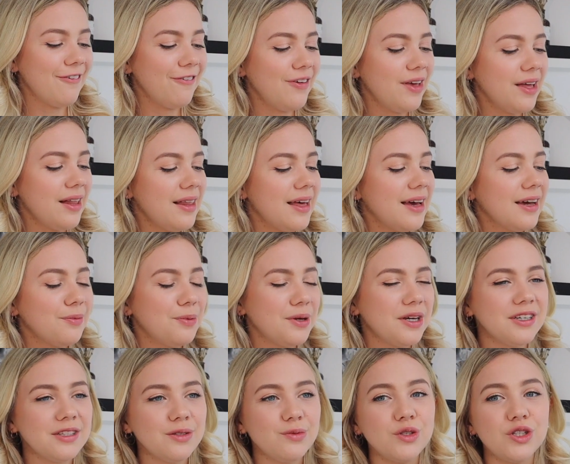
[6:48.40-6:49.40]
feel like
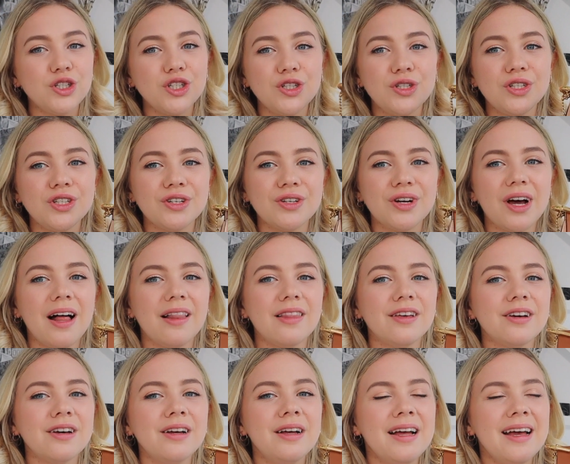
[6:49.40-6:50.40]
because of the two-tone
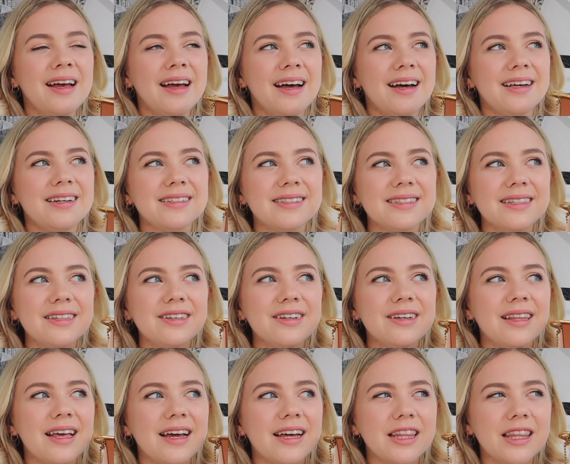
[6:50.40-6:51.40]
color, it doesn't look
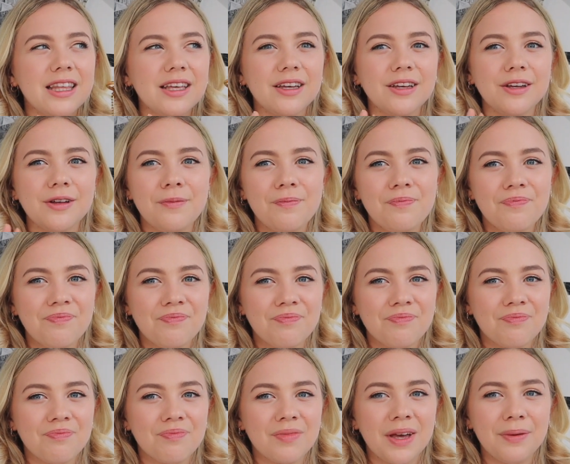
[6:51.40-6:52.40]
like the
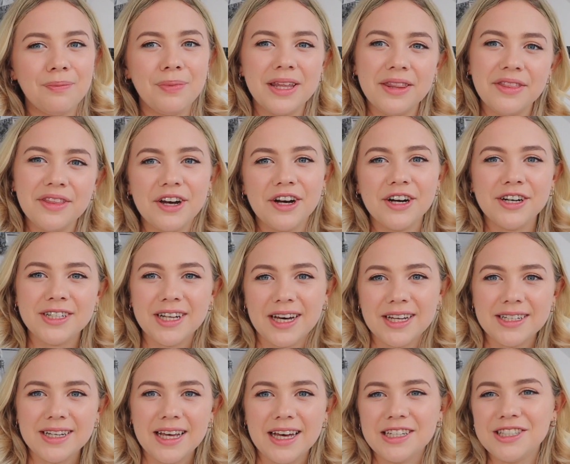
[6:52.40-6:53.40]
been there,
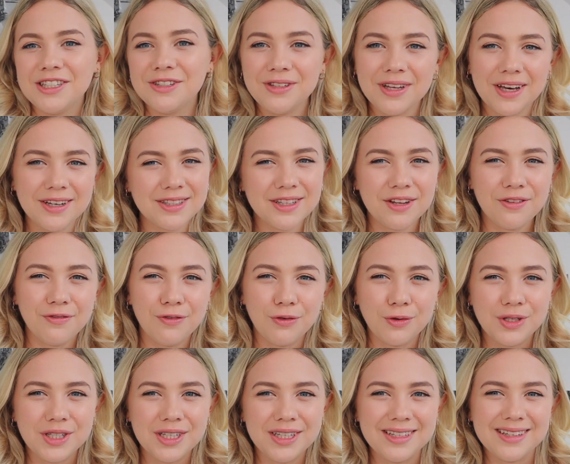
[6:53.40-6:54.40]
done that
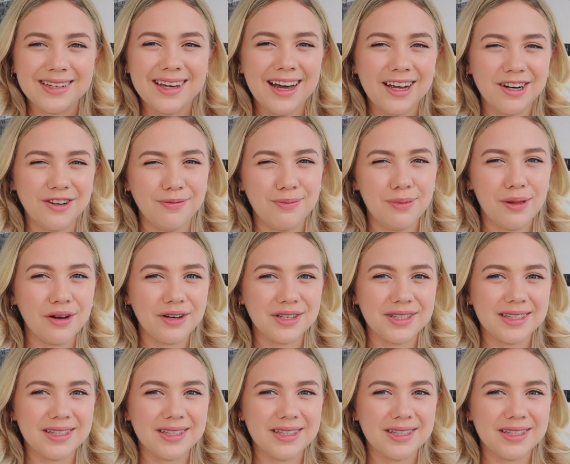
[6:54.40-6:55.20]
2014 kind of blogger